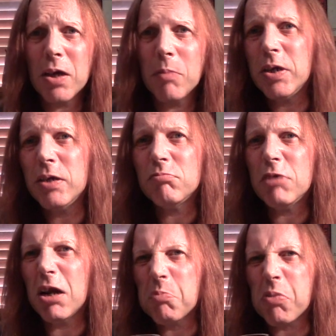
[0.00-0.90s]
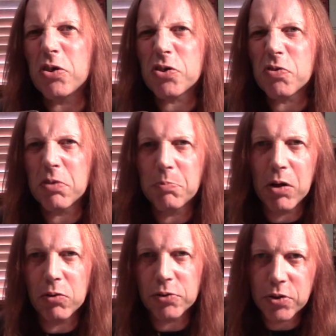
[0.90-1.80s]
I mean, you know, the price of the
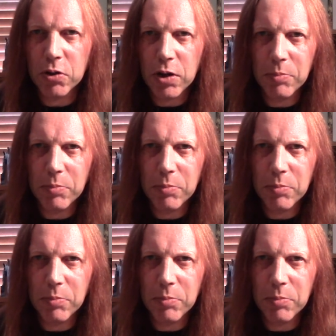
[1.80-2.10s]
bowl has gone